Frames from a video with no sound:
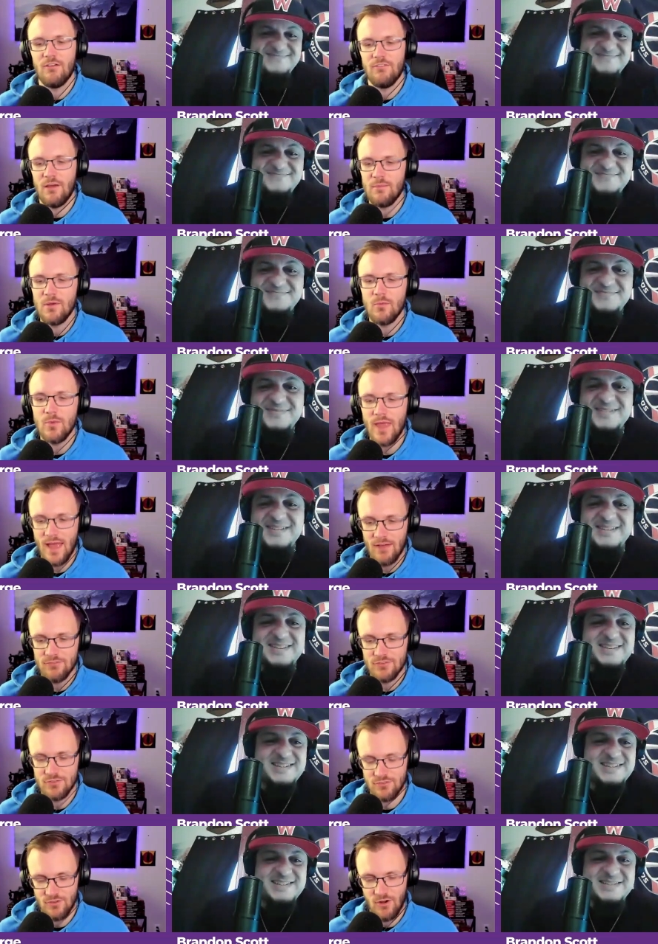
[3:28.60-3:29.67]
Speaker 1: off, I mean, we
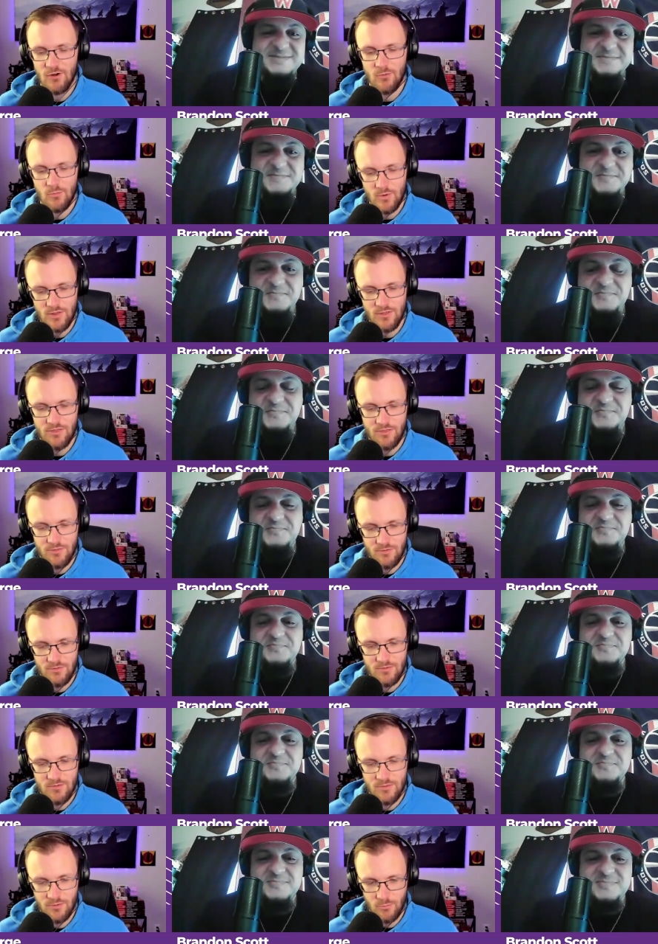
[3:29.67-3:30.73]
have to start with
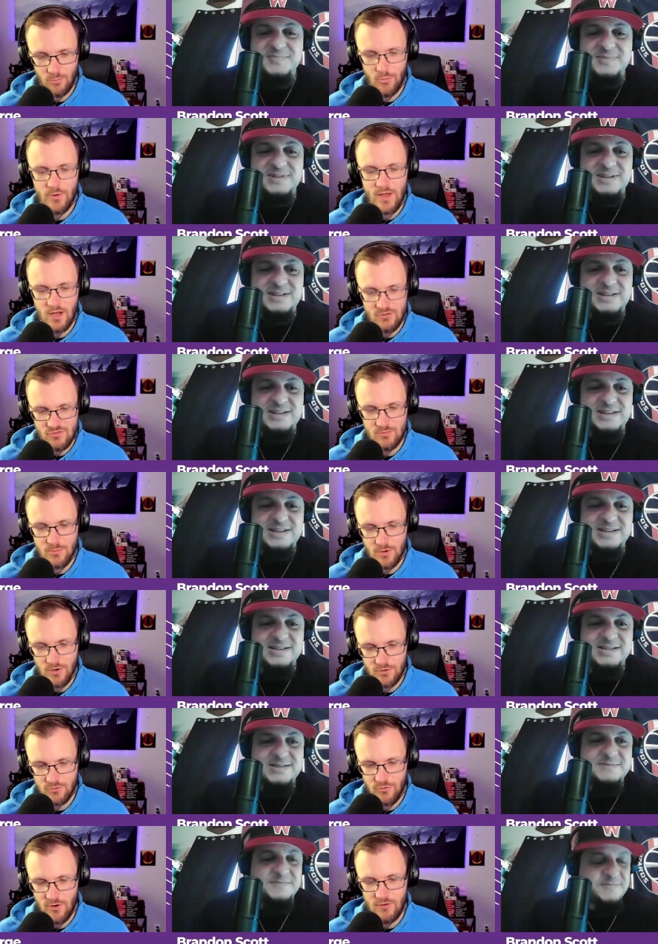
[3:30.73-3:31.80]
the Rui
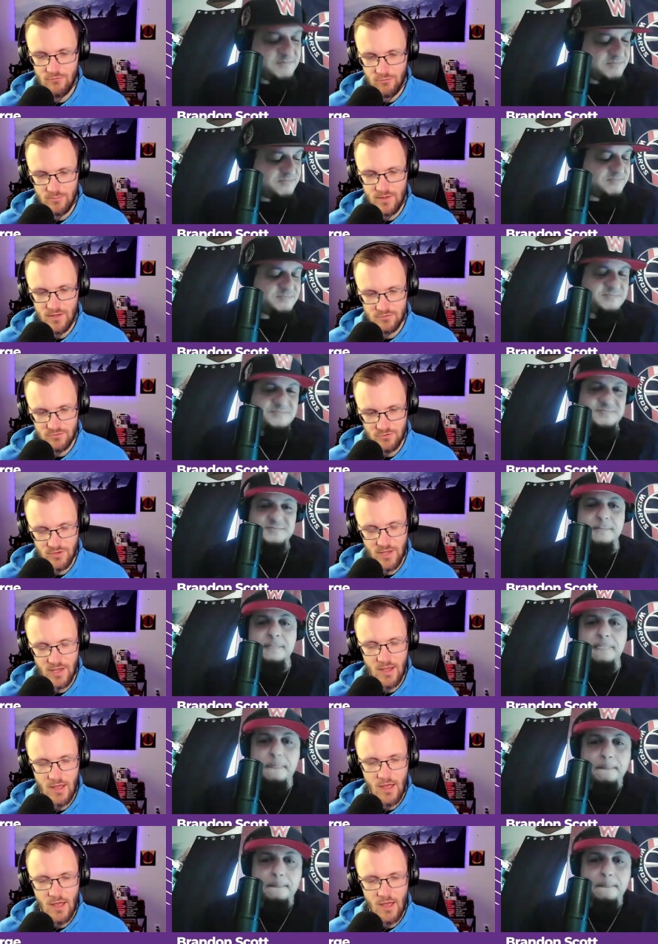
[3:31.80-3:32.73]
Hachimura trade from yesterday.